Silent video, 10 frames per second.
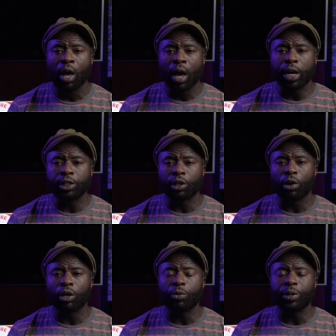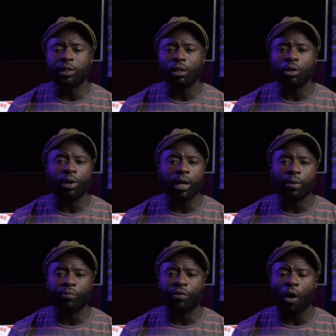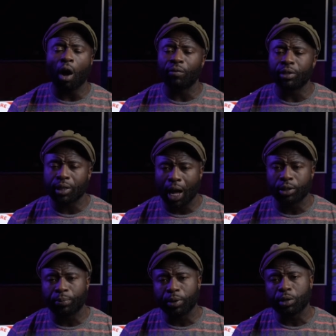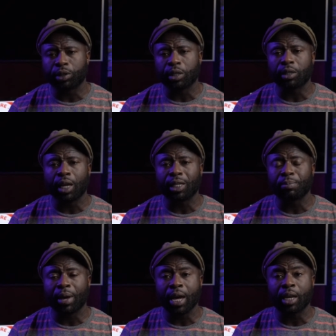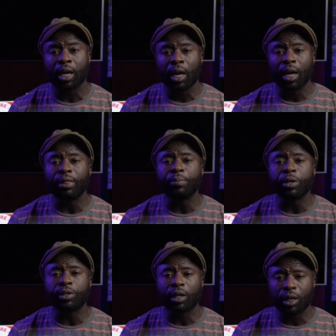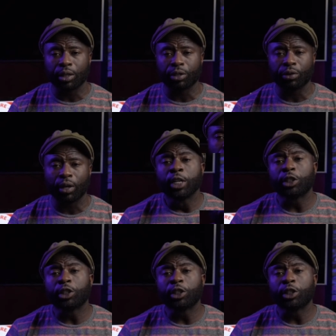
and certainly we salute him for all of his contributions that he's made in the music industry.